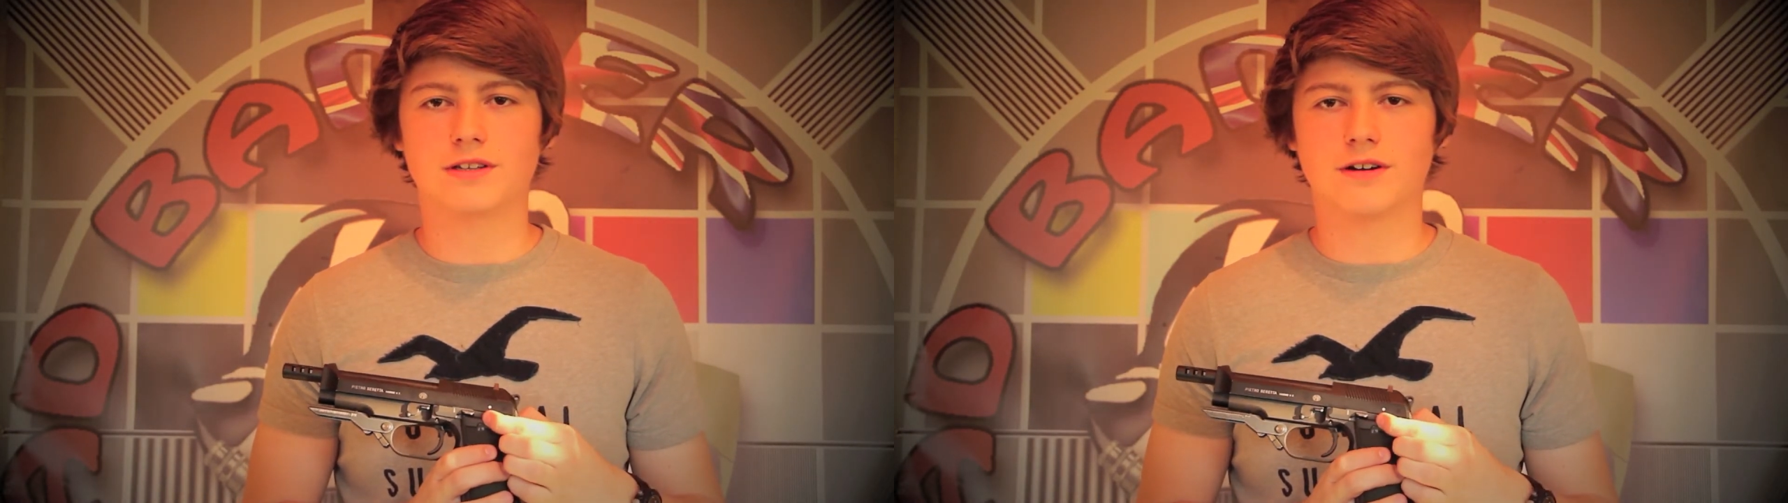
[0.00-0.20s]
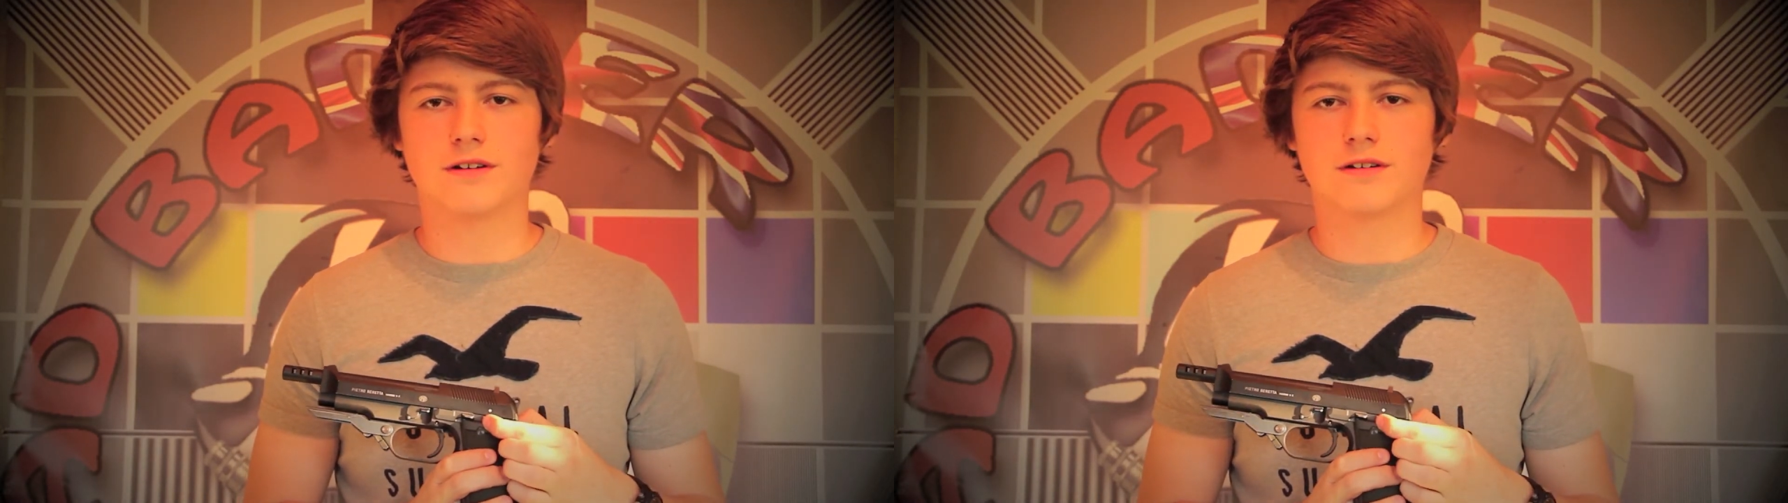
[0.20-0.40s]

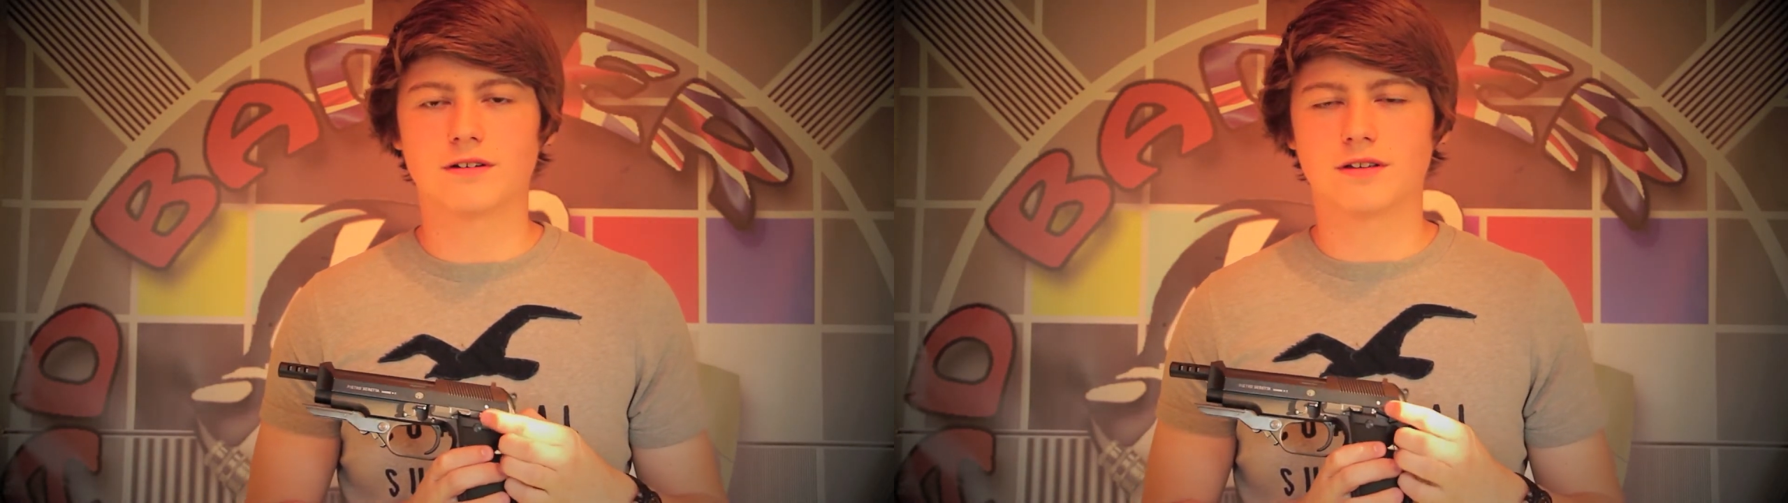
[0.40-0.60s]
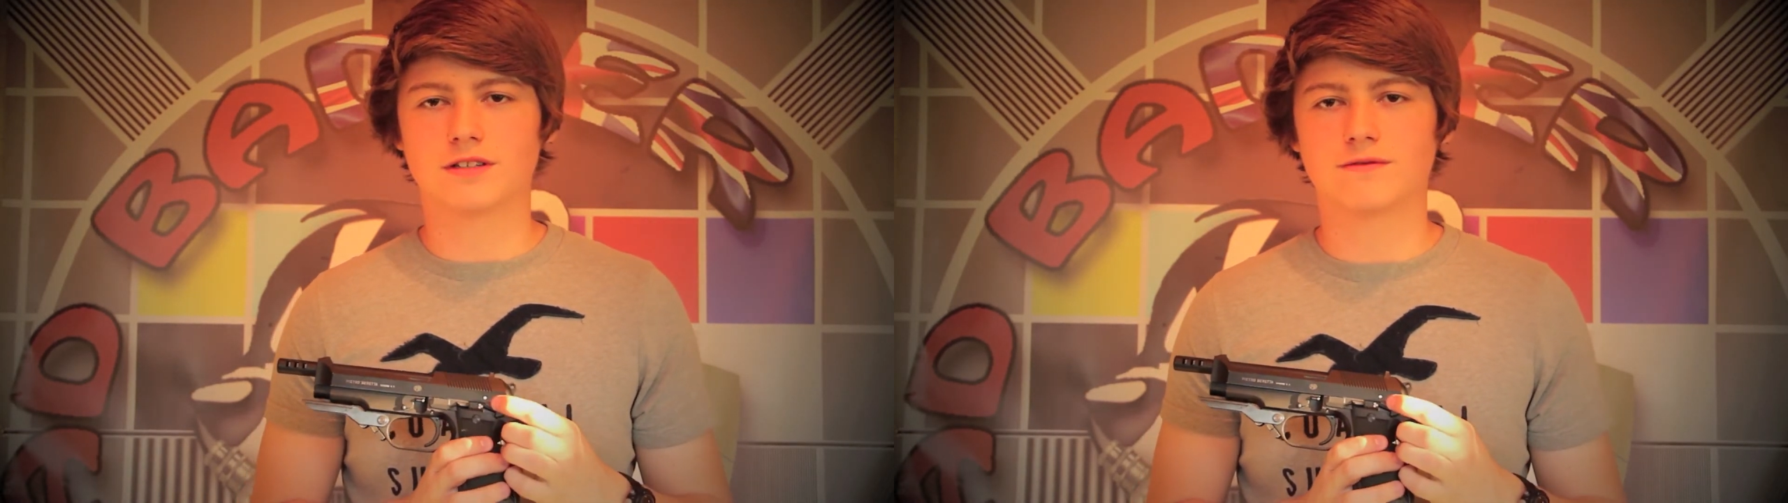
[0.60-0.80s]
dot
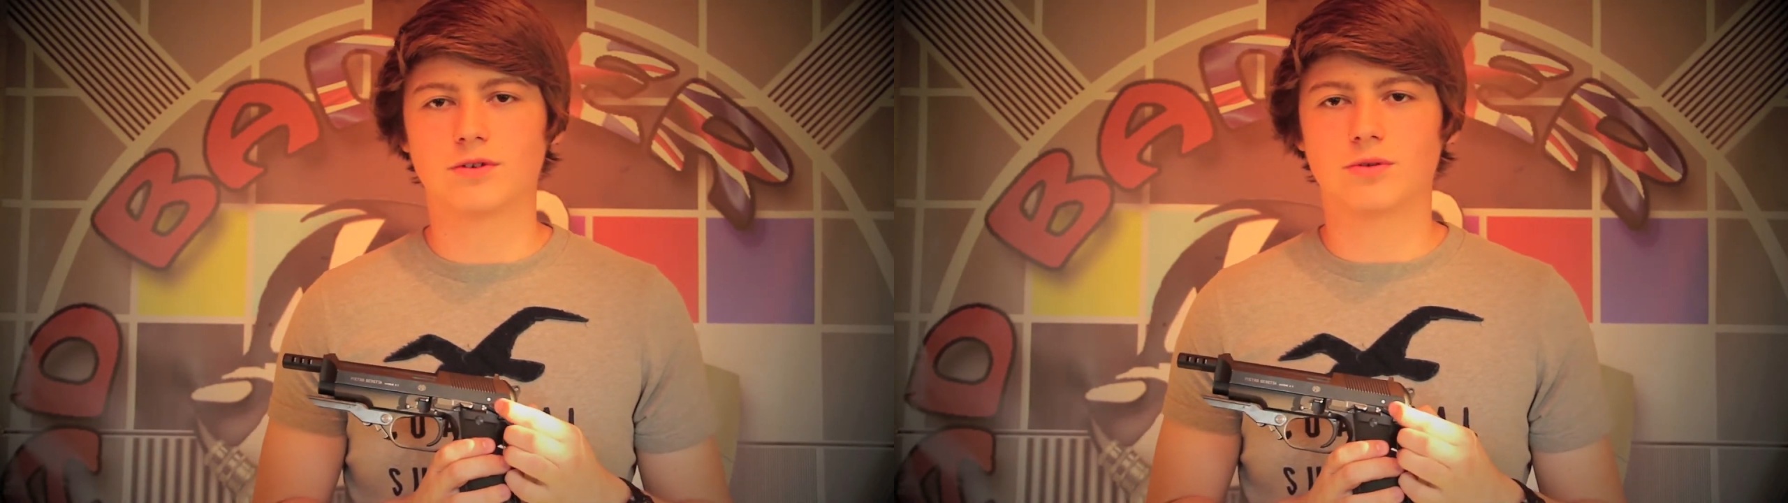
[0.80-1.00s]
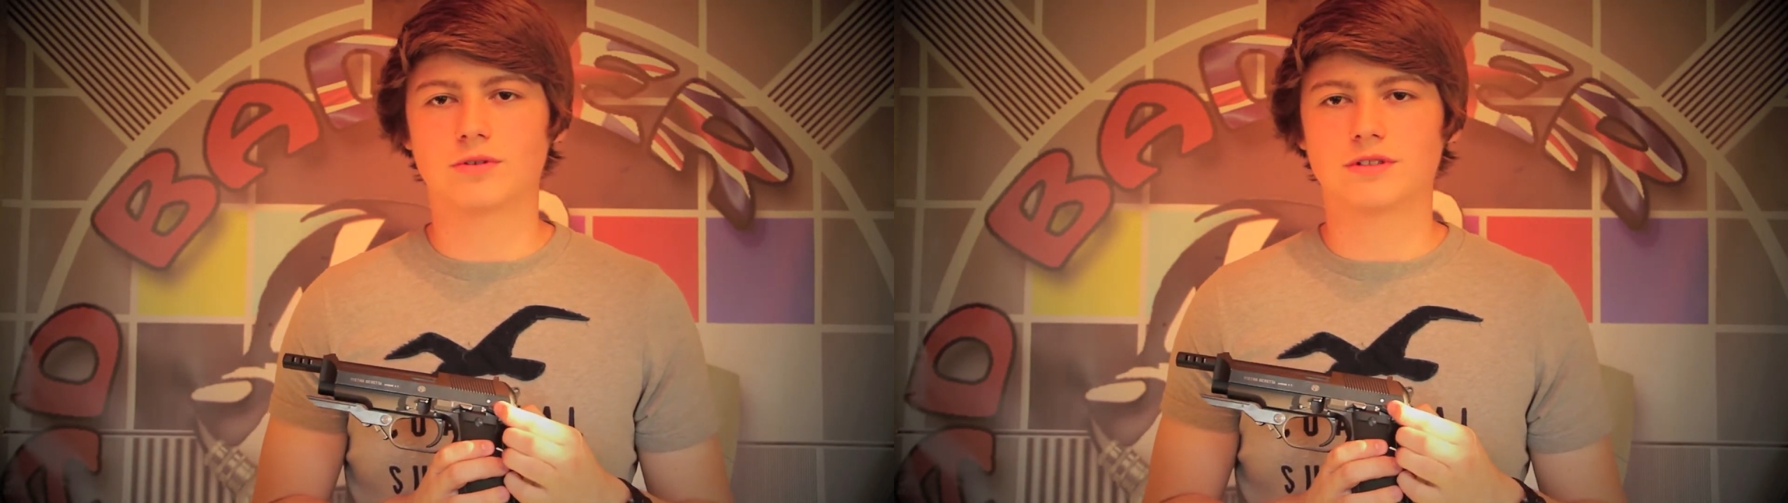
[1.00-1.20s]
is
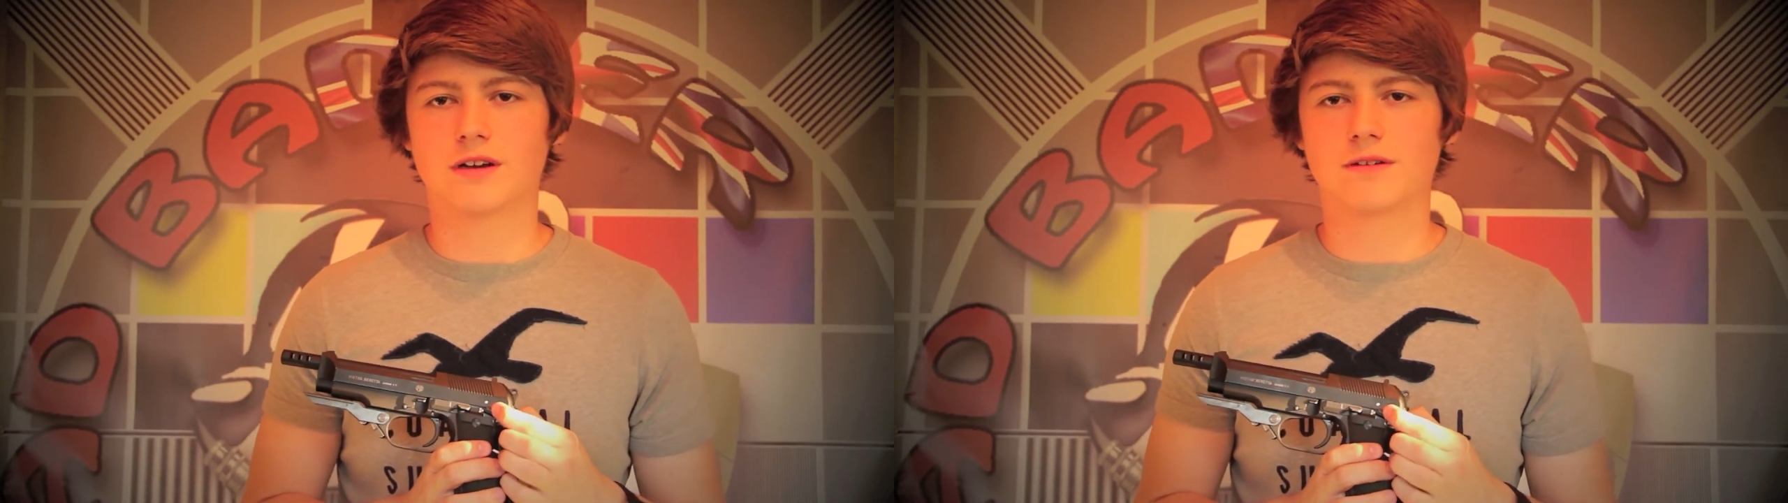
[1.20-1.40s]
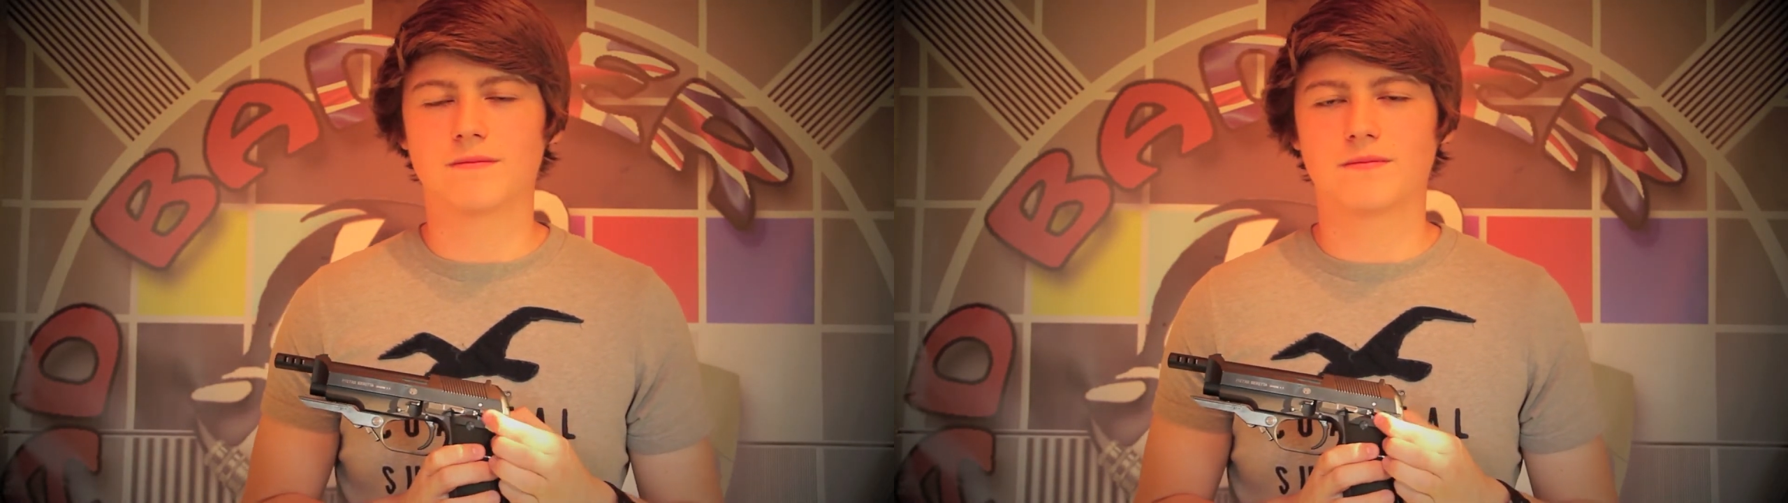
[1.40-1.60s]
full auto,